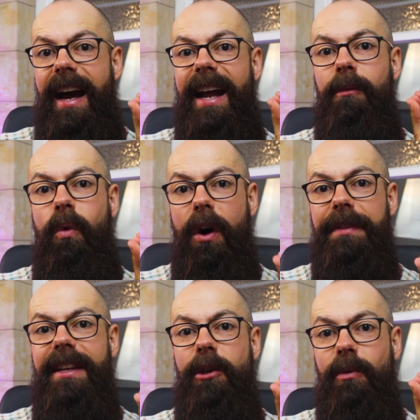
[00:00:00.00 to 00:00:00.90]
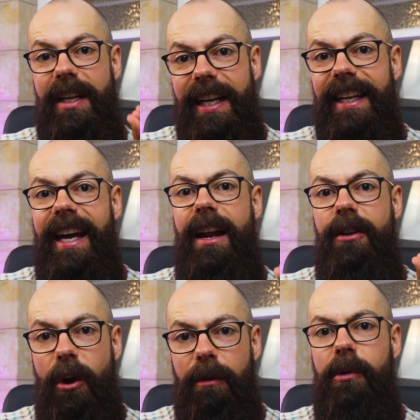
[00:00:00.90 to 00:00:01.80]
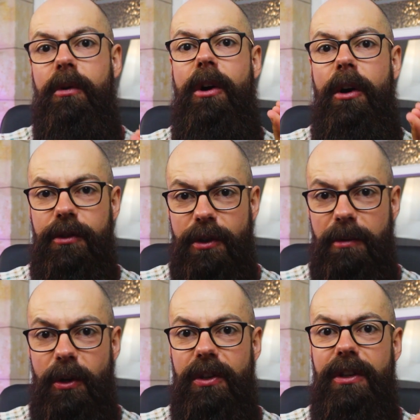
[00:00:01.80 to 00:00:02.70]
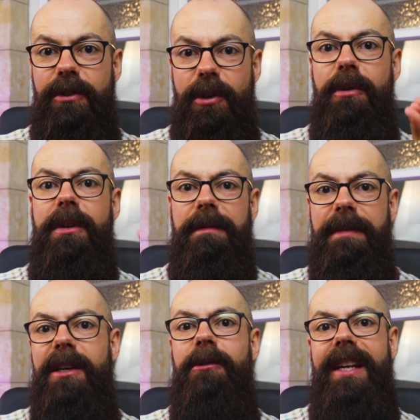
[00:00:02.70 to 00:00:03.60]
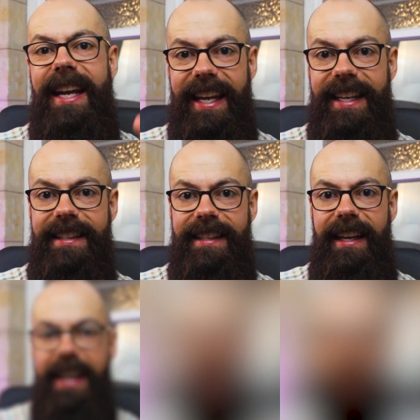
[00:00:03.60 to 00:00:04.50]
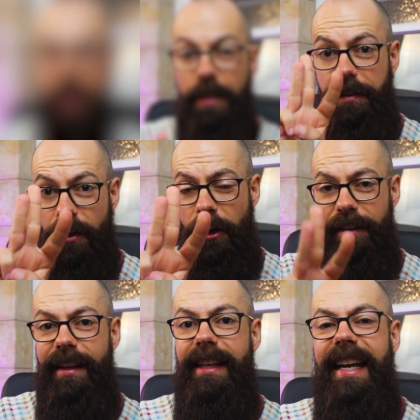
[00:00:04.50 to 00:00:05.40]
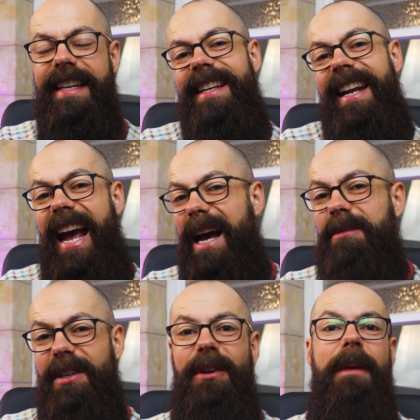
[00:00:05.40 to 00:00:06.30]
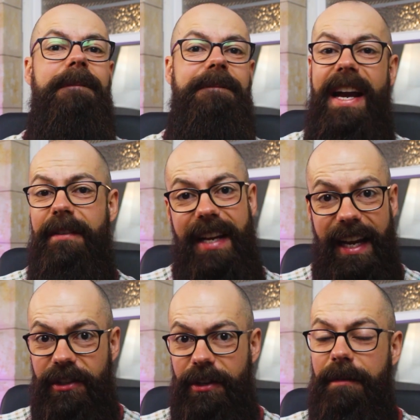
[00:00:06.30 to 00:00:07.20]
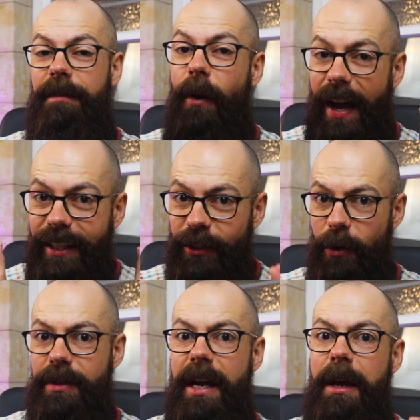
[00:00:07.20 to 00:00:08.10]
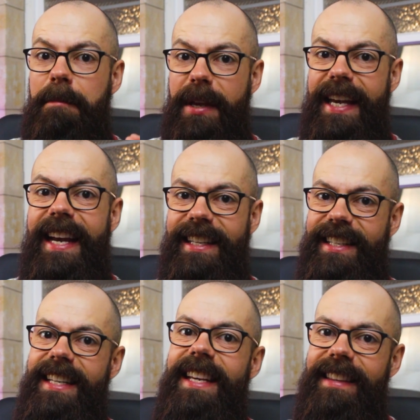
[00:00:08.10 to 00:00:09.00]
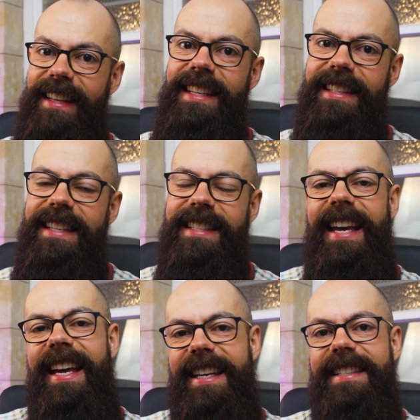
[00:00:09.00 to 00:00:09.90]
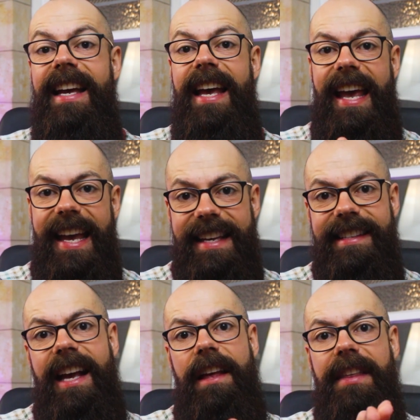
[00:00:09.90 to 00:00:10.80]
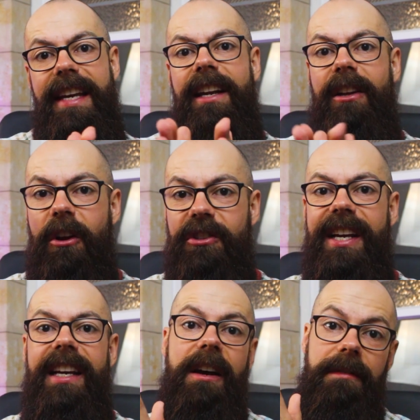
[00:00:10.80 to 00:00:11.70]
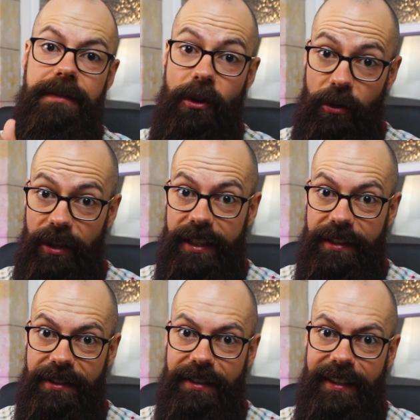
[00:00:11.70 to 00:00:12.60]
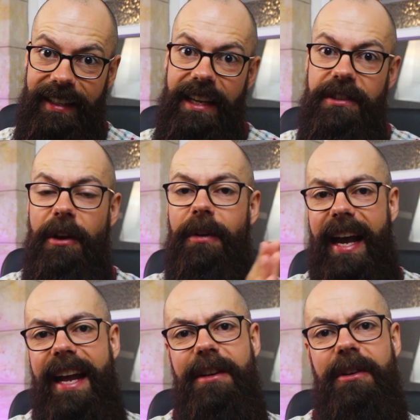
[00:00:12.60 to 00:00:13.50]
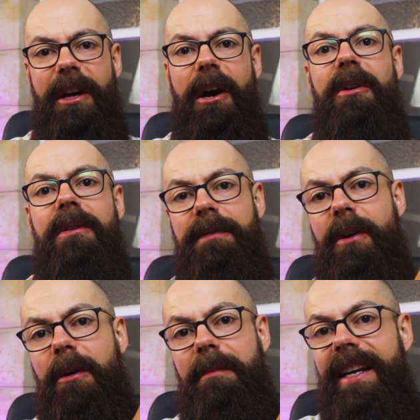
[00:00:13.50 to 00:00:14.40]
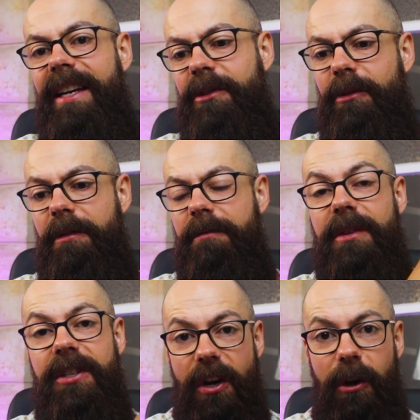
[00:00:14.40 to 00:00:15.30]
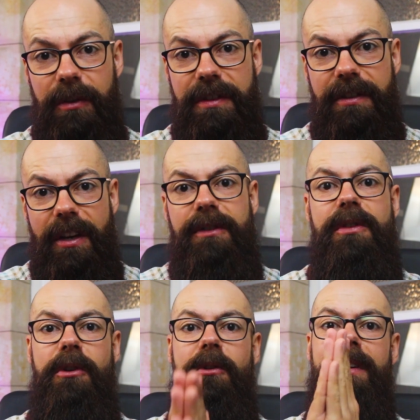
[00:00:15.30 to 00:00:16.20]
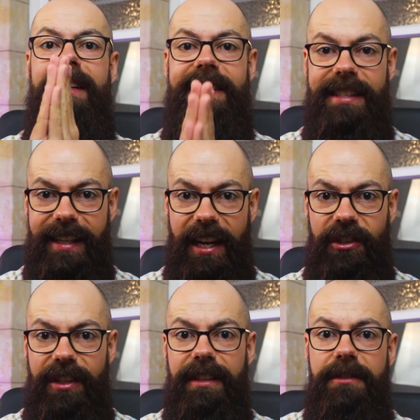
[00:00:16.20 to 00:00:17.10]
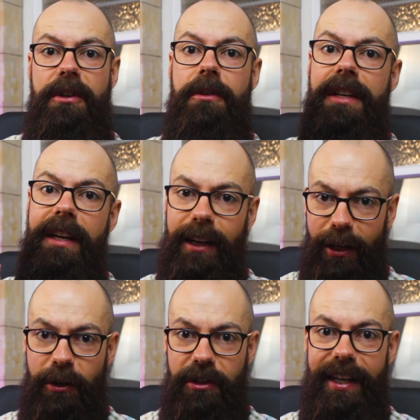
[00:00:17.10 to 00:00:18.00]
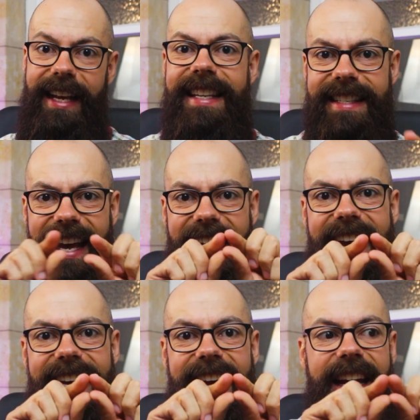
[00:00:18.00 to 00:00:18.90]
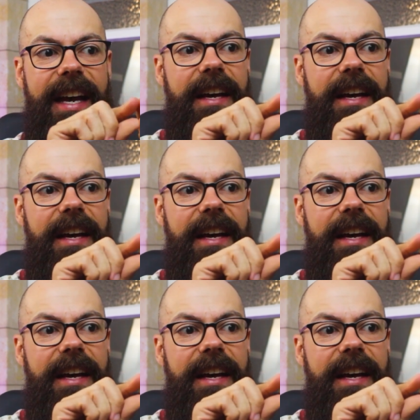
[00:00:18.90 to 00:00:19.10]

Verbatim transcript: and what the unique and novel contribution to the field is. The third thing that is an absolute foundation for a good PhD thesis is, is the logic flawless? So can you go from sort of results to discussion to conclusion? Is there a